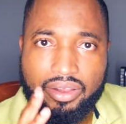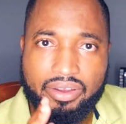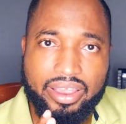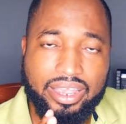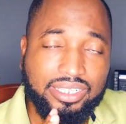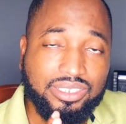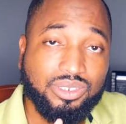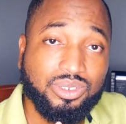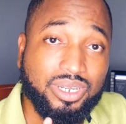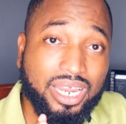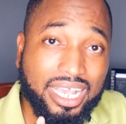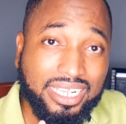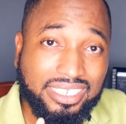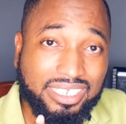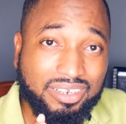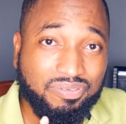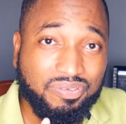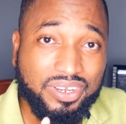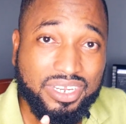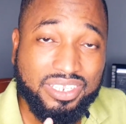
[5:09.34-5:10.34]
Alright, so that's
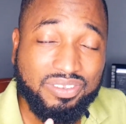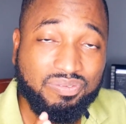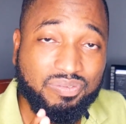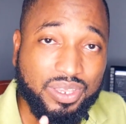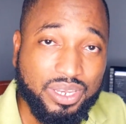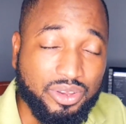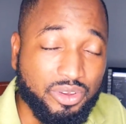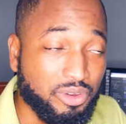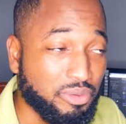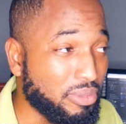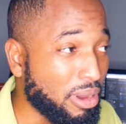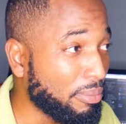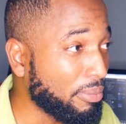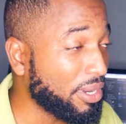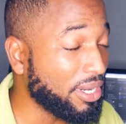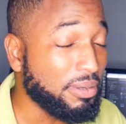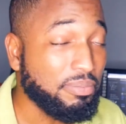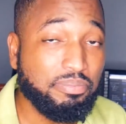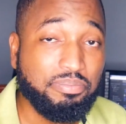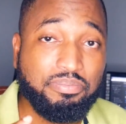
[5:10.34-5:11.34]
it for this video.
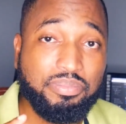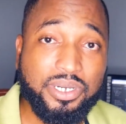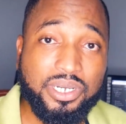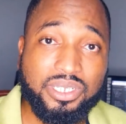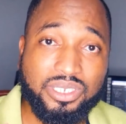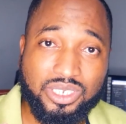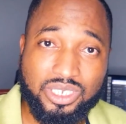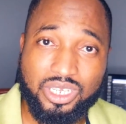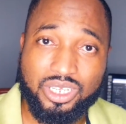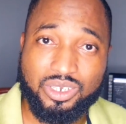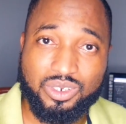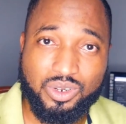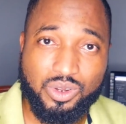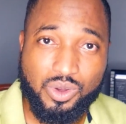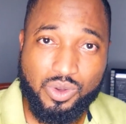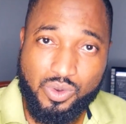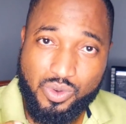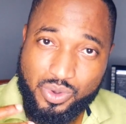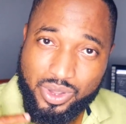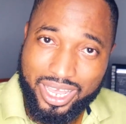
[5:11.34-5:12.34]
Remember, the person
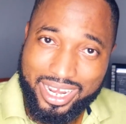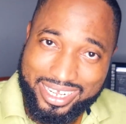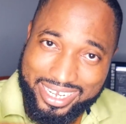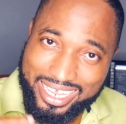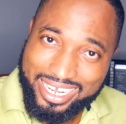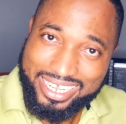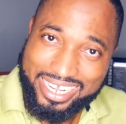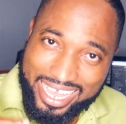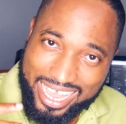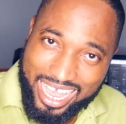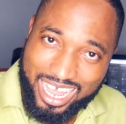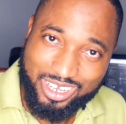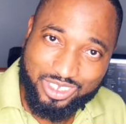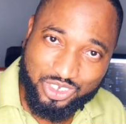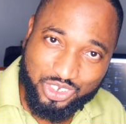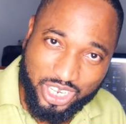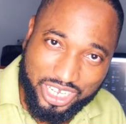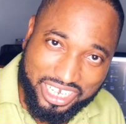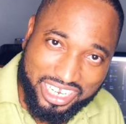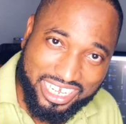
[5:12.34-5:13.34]
who can get the
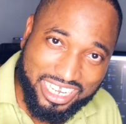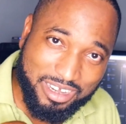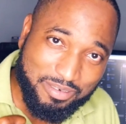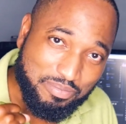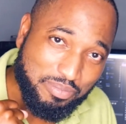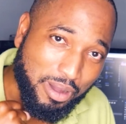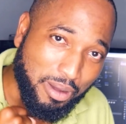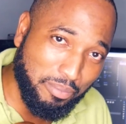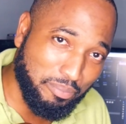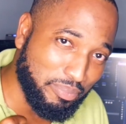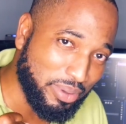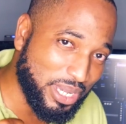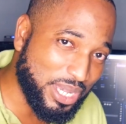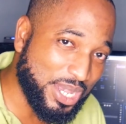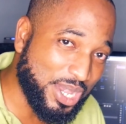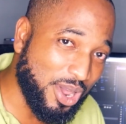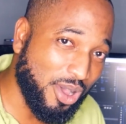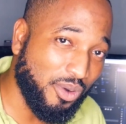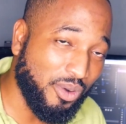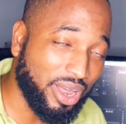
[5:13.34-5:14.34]
adrenaline
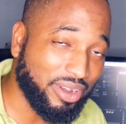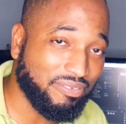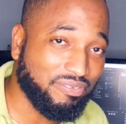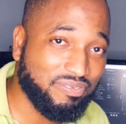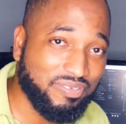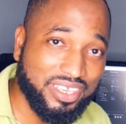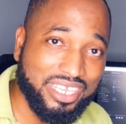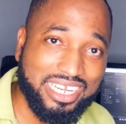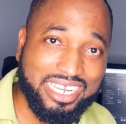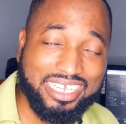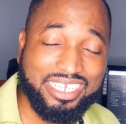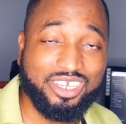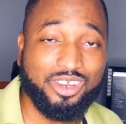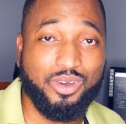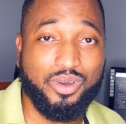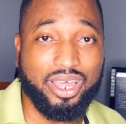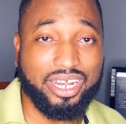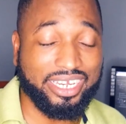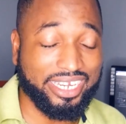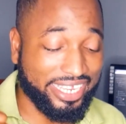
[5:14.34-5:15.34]
pumping now and feel it
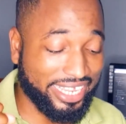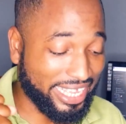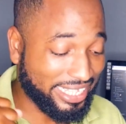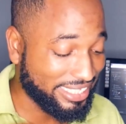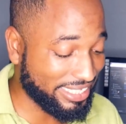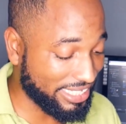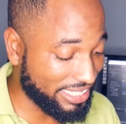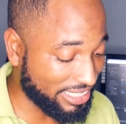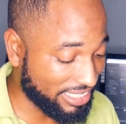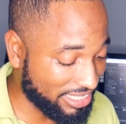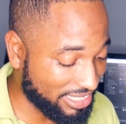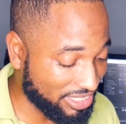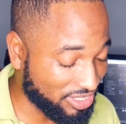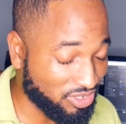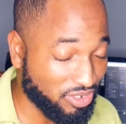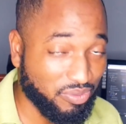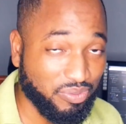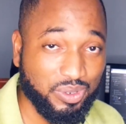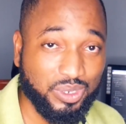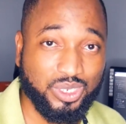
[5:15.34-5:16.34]
now and get into
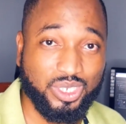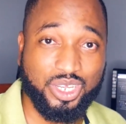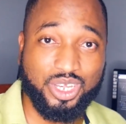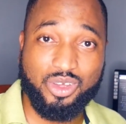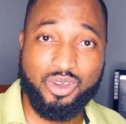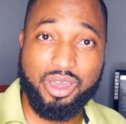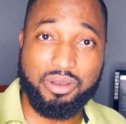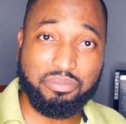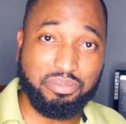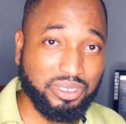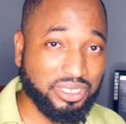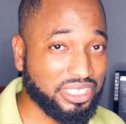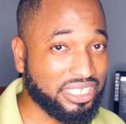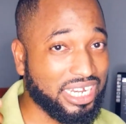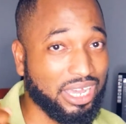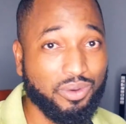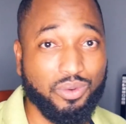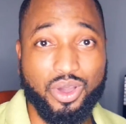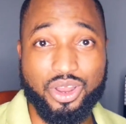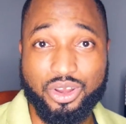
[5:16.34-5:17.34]
this revision now and put in
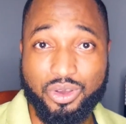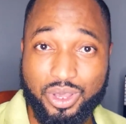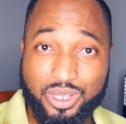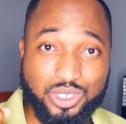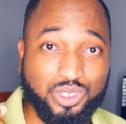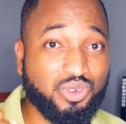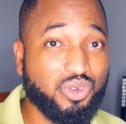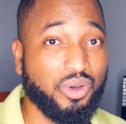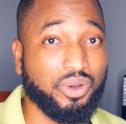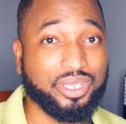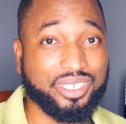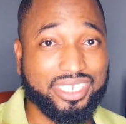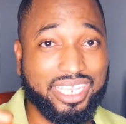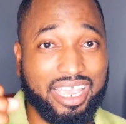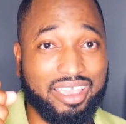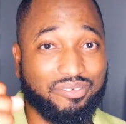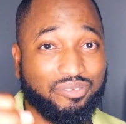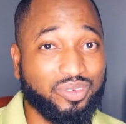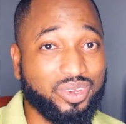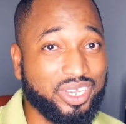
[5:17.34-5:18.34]
a 1 hour, 2 hours
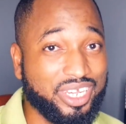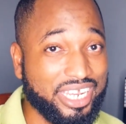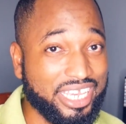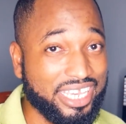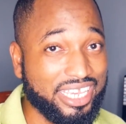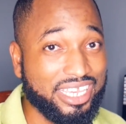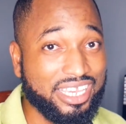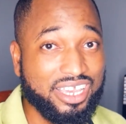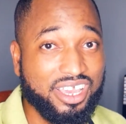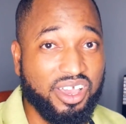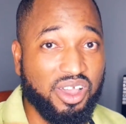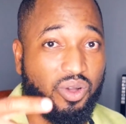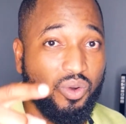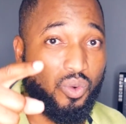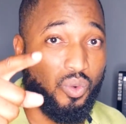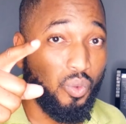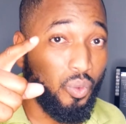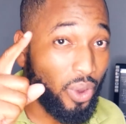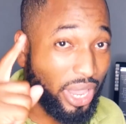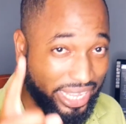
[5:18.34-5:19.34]
every day
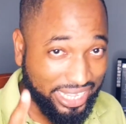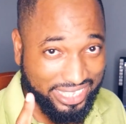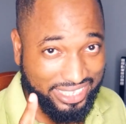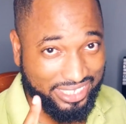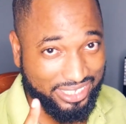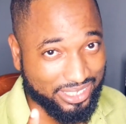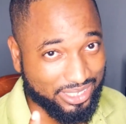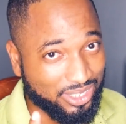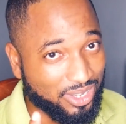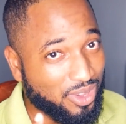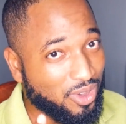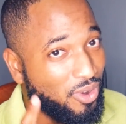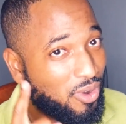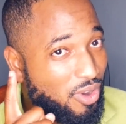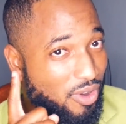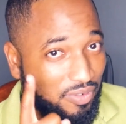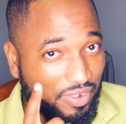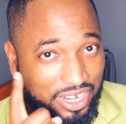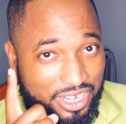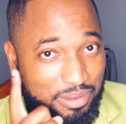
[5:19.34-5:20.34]
wins
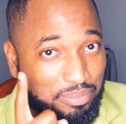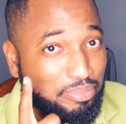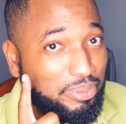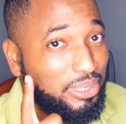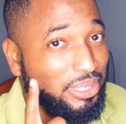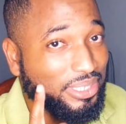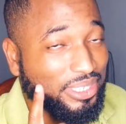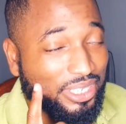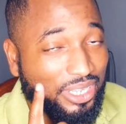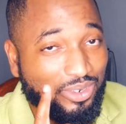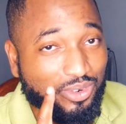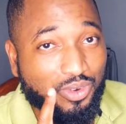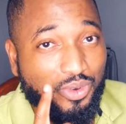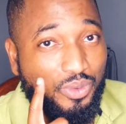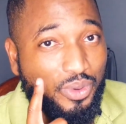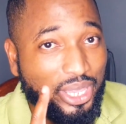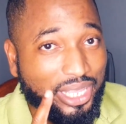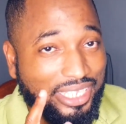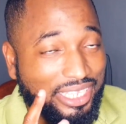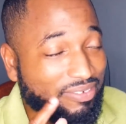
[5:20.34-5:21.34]
over the person who
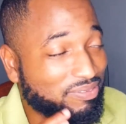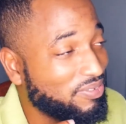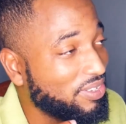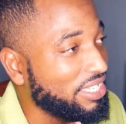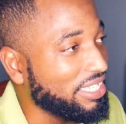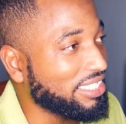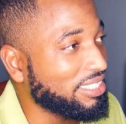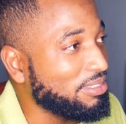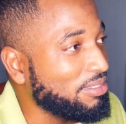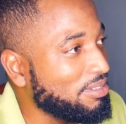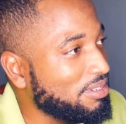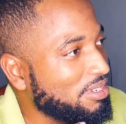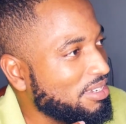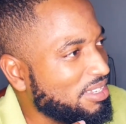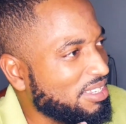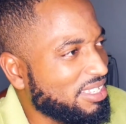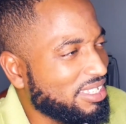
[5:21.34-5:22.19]
waited for this.